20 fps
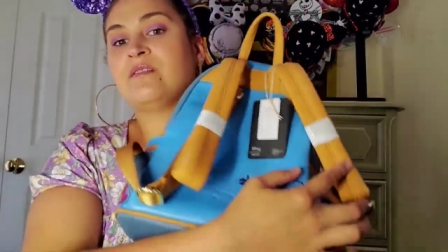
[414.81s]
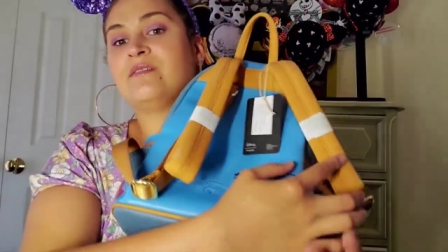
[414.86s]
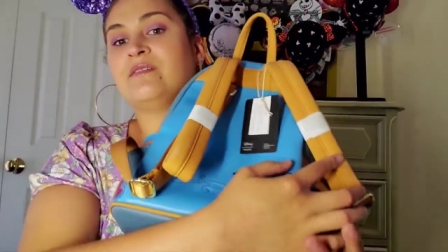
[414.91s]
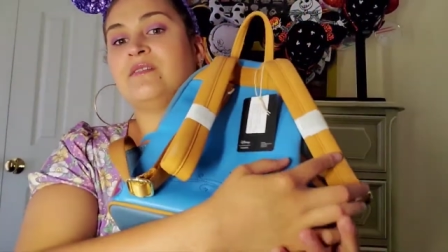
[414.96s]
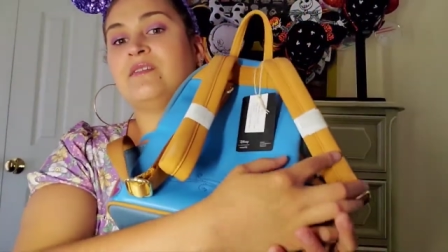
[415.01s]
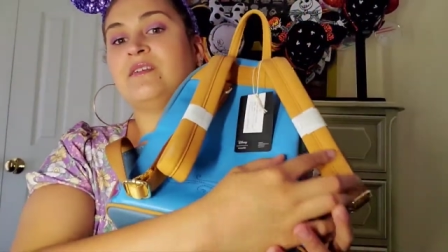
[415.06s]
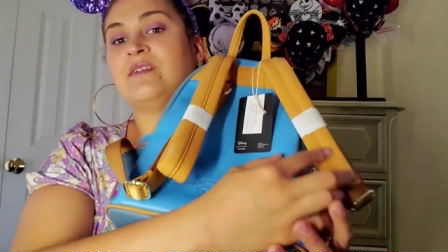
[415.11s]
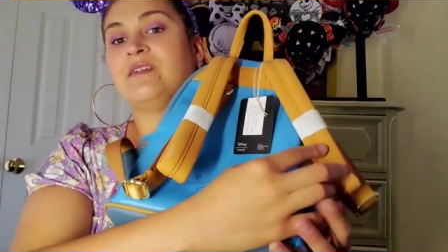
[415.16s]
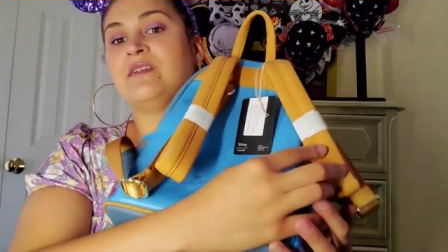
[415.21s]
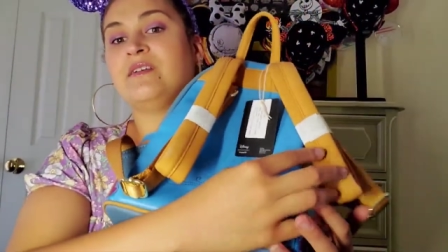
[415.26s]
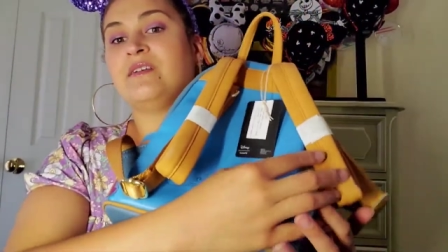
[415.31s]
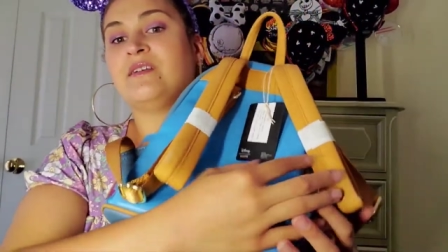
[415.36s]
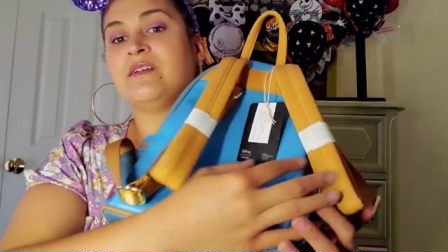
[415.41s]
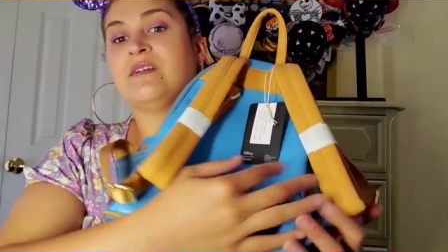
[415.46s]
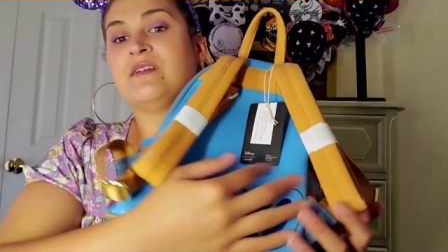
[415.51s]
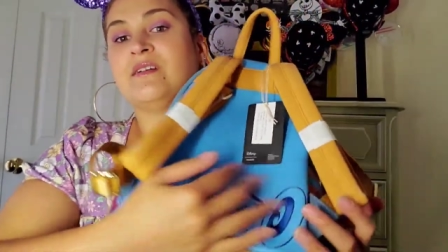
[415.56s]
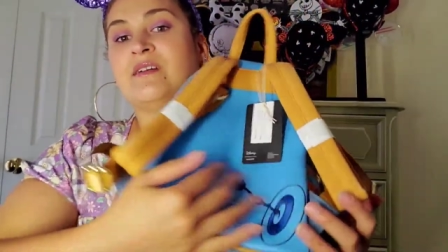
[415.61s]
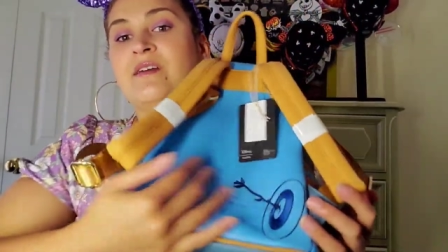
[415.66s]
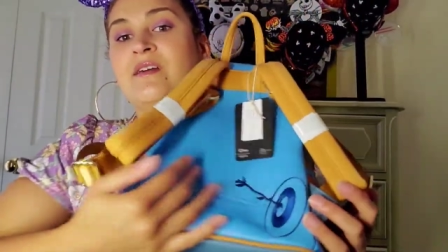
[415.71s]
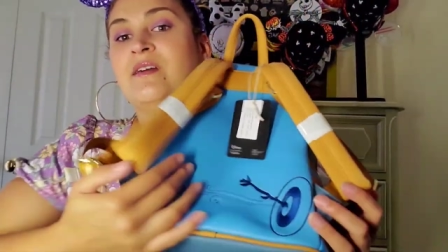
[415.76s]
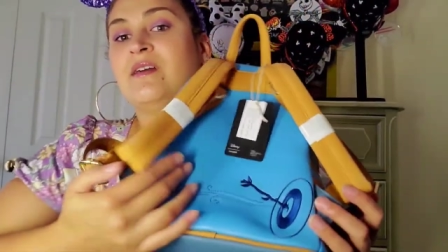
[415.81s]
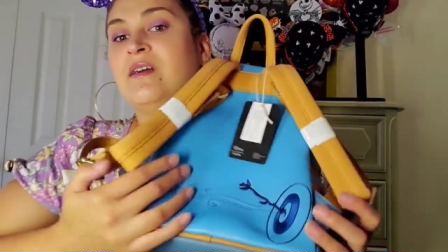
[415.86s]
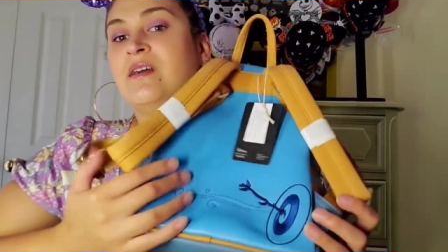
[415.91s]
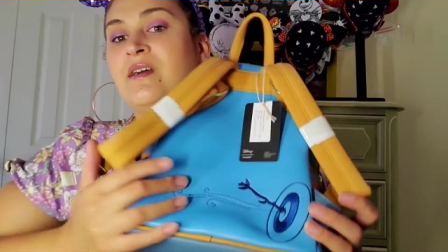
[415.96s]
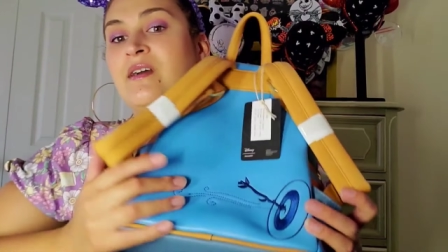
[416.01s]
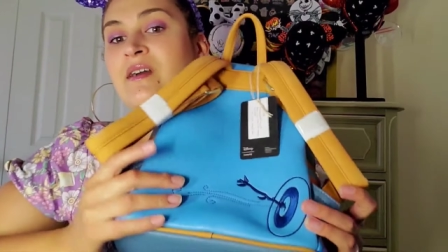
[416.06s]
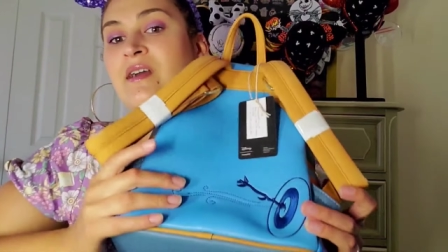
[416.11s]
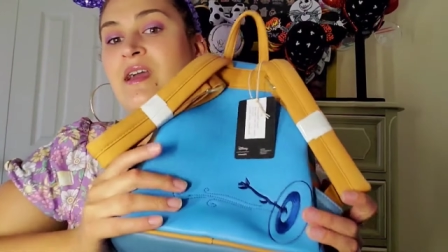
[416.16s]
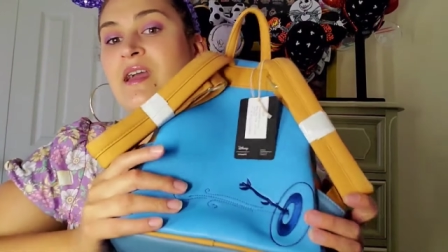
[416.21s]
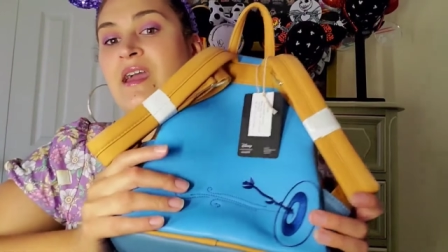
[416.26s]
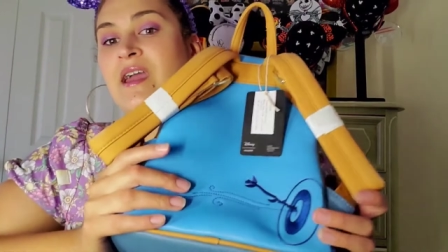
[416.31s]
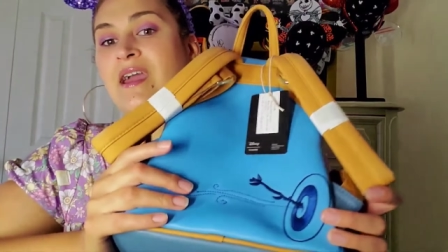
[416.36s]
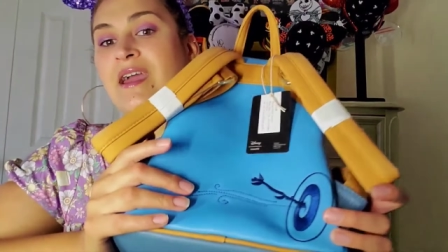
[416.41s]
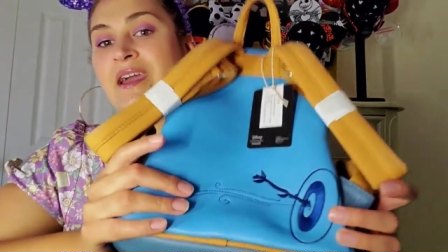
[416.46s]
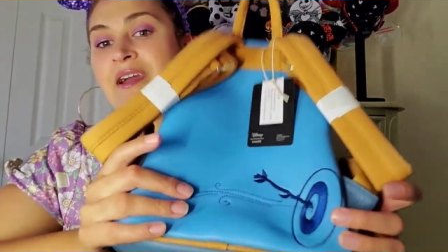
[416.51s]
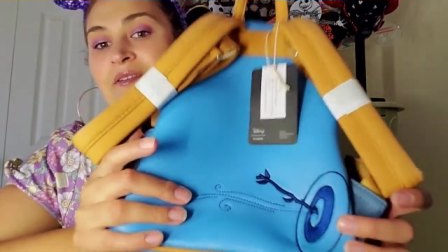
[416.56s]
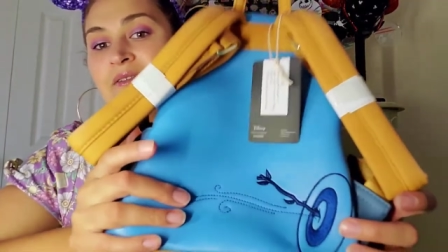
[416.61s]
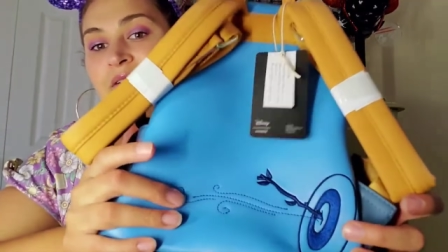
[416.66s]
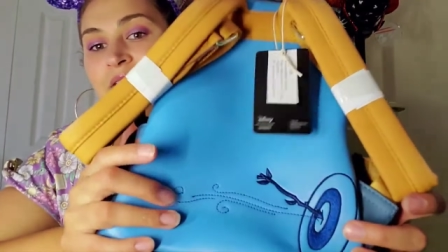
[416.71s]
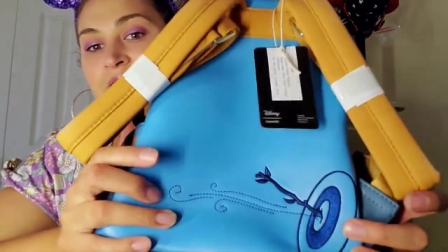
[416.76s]
the
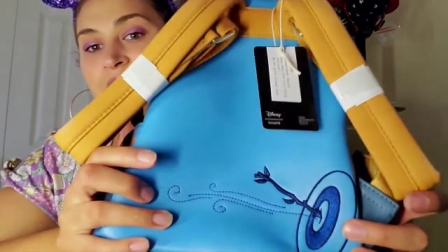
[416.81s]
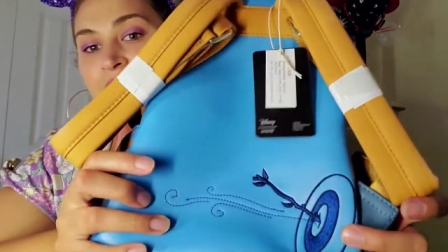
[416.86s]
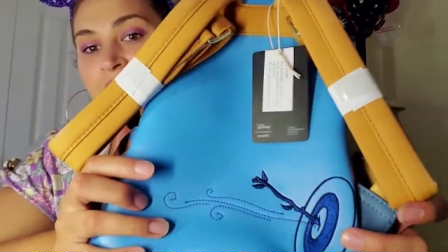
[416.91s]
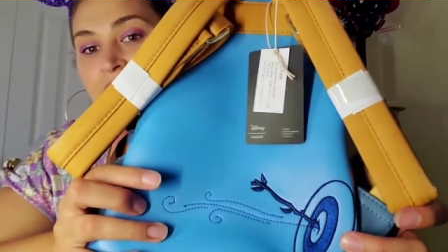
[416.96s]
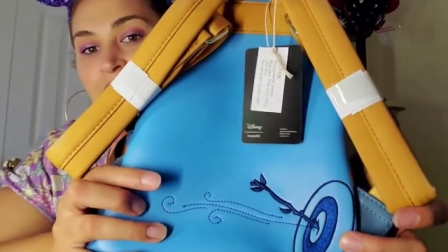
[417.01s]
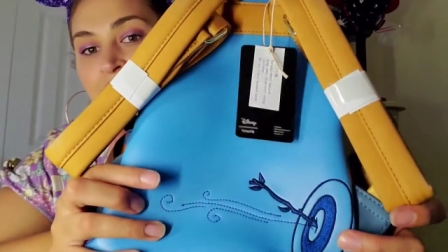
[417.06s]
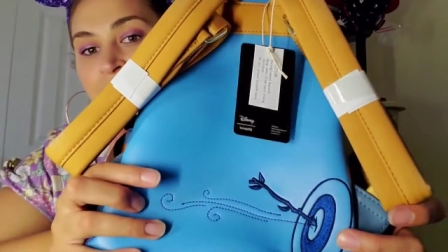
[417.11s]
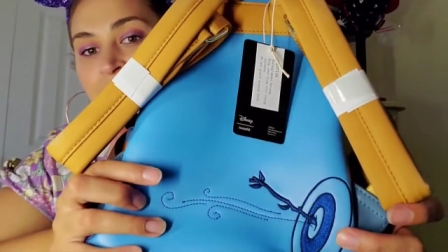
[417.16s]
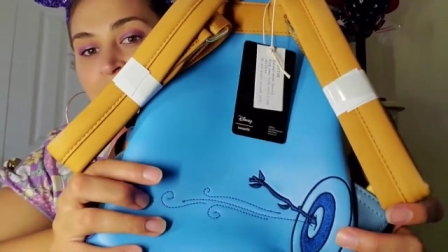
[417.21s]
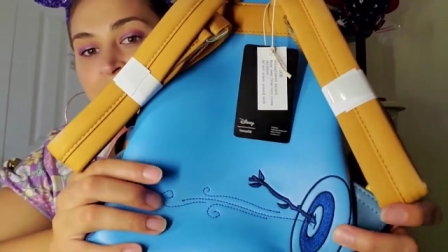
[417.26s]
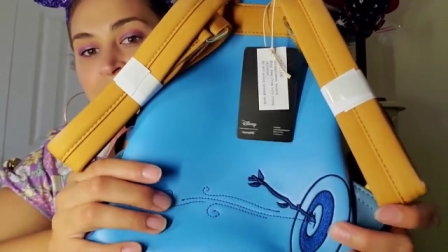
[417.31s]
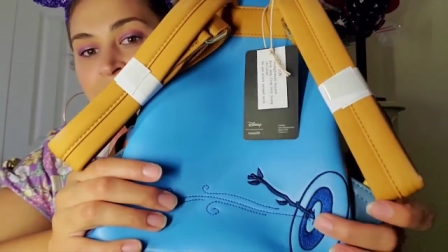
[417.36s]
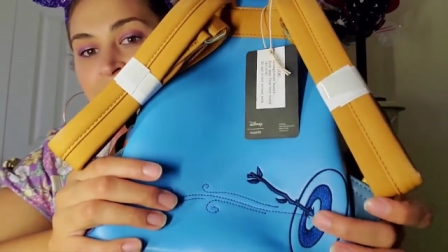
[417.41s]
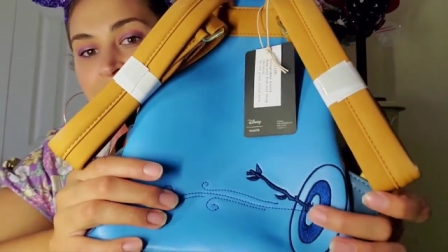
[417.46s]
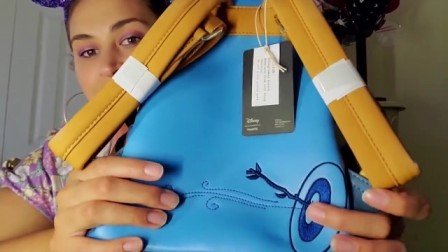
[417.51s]
arrow,